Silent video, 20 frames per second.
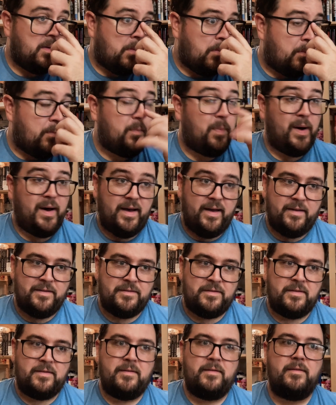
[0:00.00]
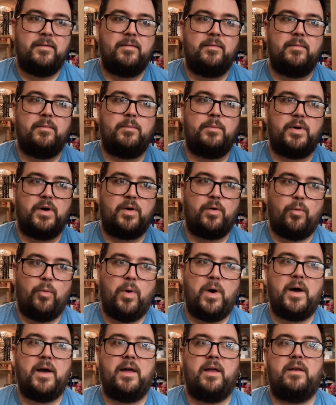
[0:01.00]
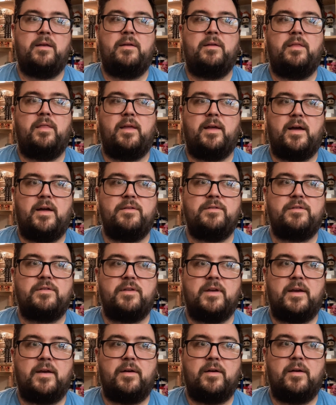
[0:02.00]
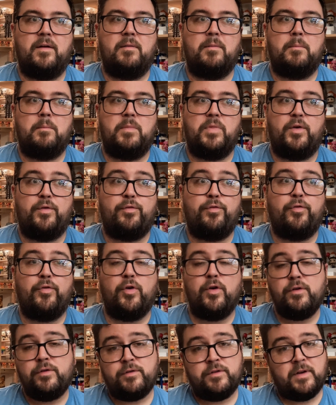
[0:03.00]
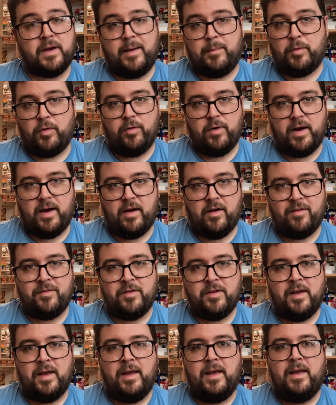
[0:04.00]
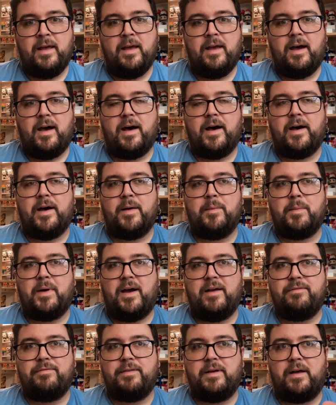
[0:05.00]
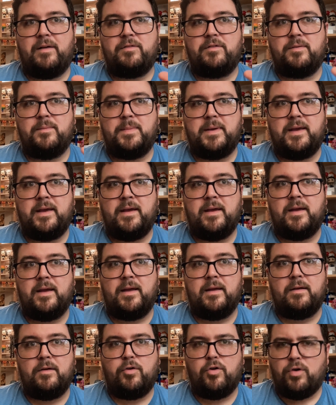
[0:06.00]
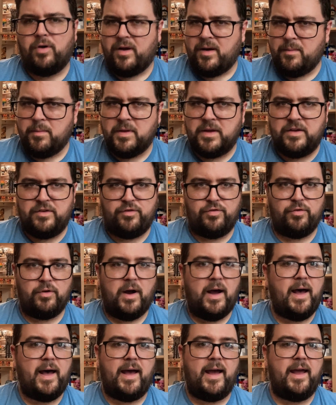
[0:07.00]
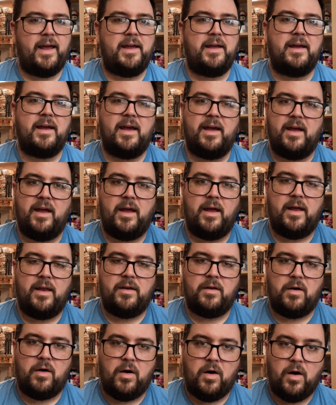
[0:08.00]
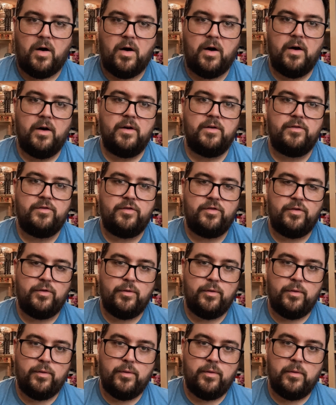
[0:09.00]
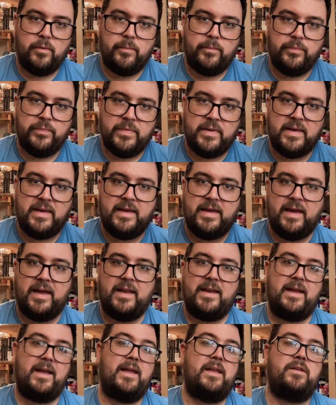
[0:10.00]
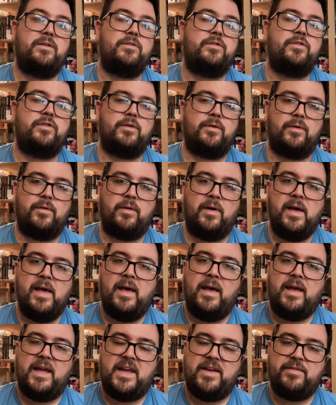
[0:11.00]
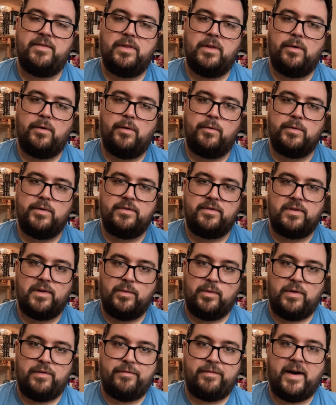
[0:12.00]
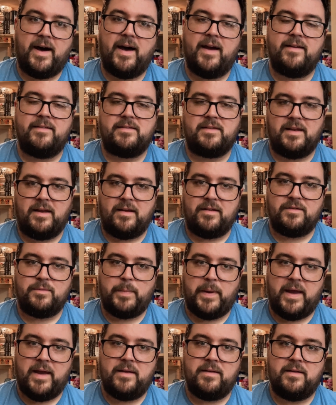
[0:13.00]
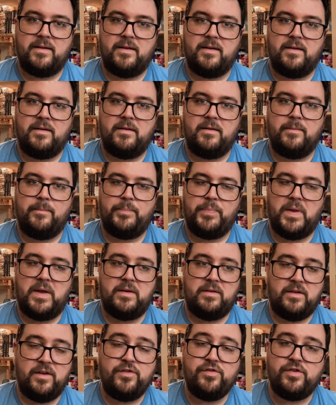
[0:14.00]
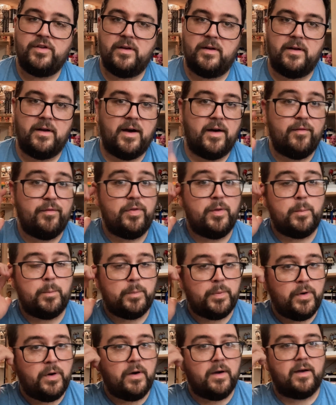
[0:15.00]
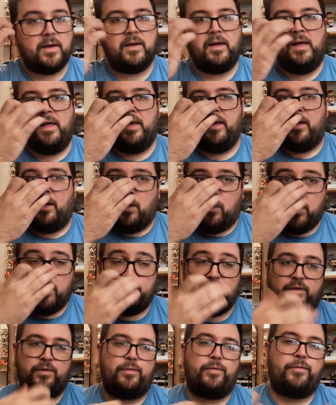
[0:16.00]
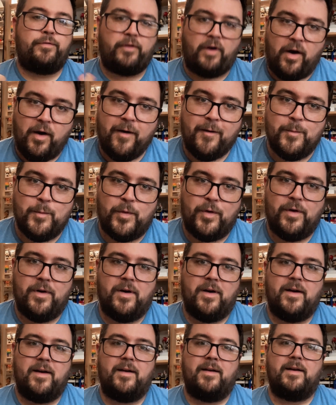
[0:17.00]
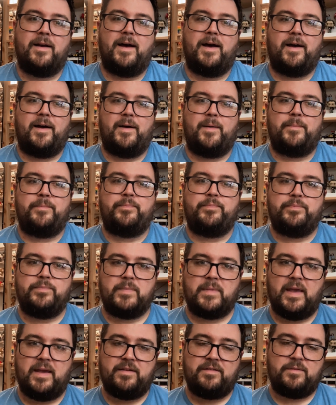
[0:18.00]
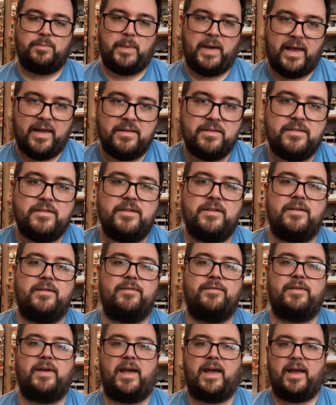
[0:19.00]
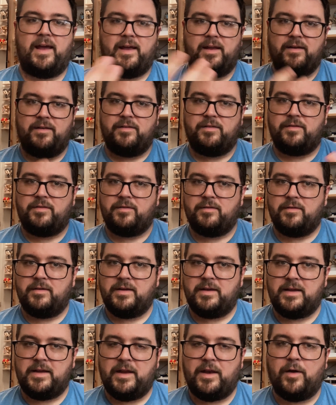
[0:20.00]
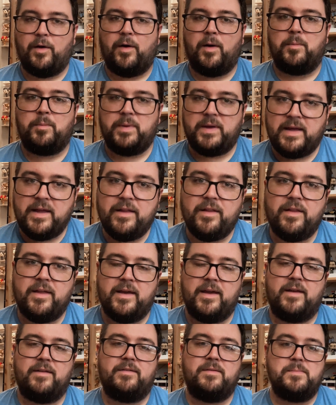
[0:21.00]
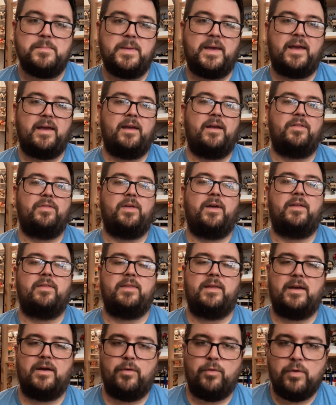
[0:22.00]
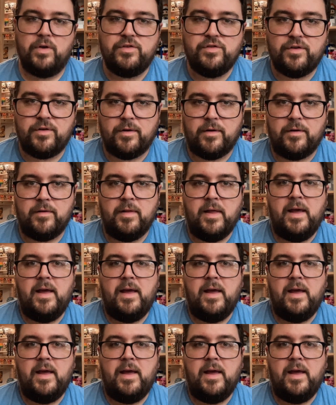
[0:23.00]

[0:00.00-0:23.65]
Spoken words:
But book 1, The Gunslinger, the first time around, I found to be incredibly dry and hard to get into, even though it was the revised and expanded edition of the book, which is far more expansive and appealing to me than the original